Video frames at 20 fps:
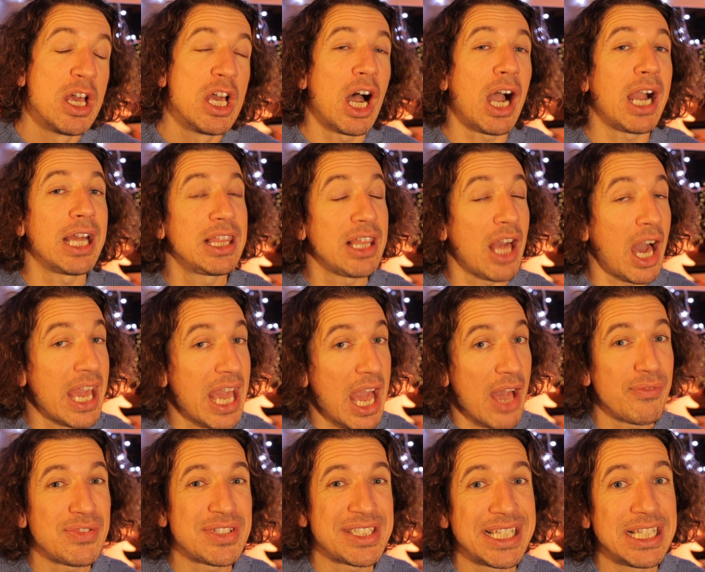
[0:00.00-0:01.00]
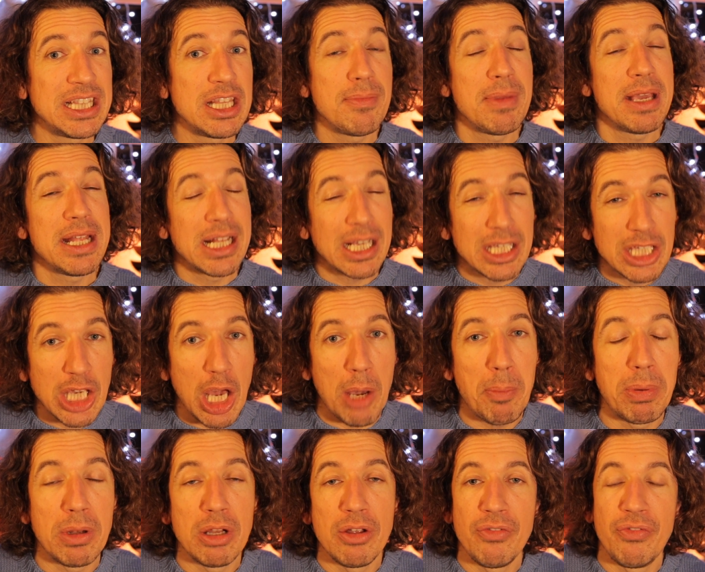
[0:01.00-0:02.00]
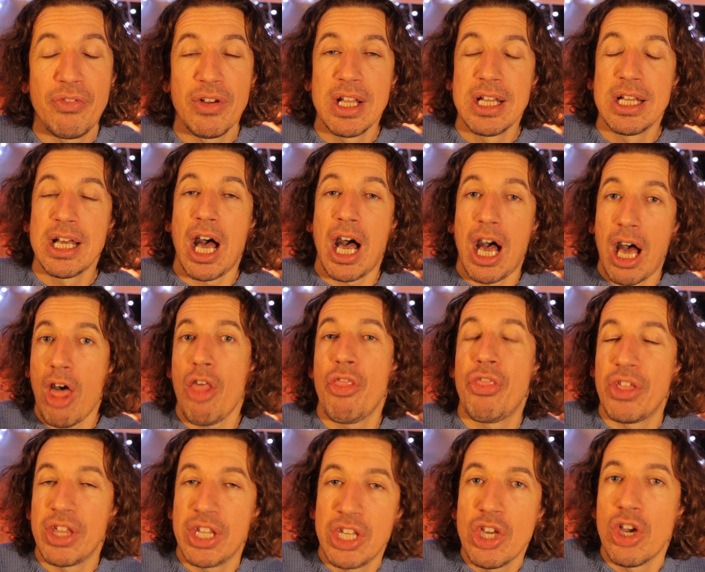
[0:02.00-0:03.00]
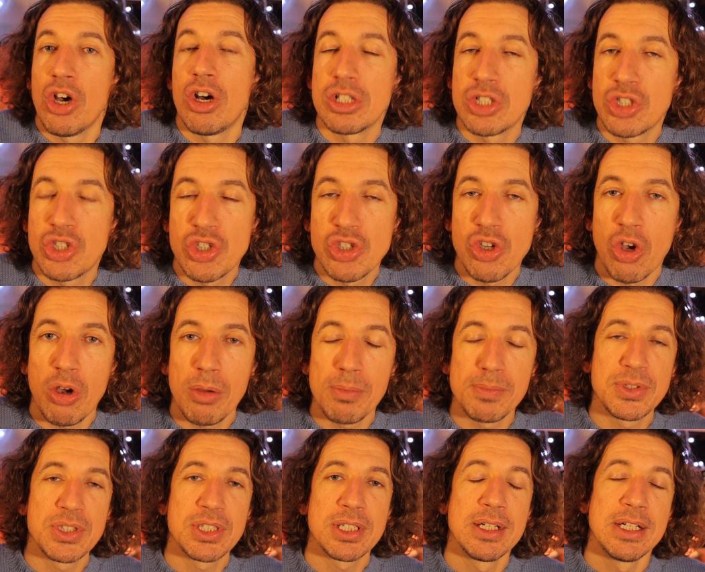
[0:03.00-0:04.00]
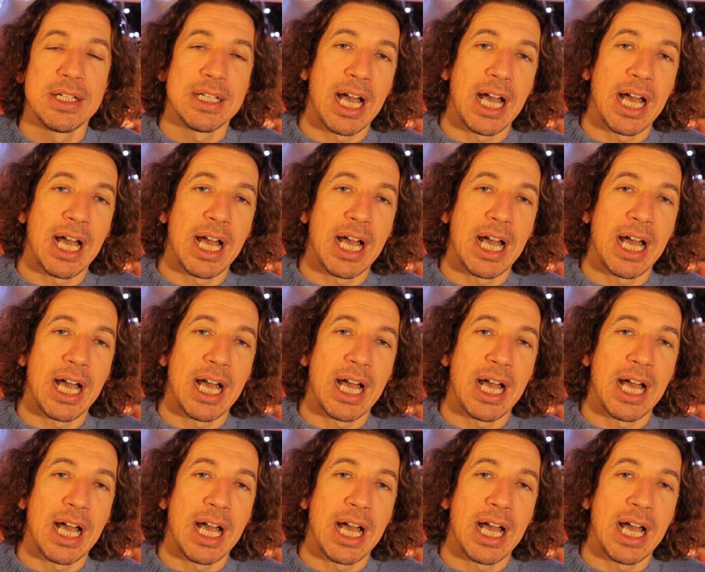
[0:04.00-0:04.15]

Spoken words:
I have seen them in a couple of other yarn shops,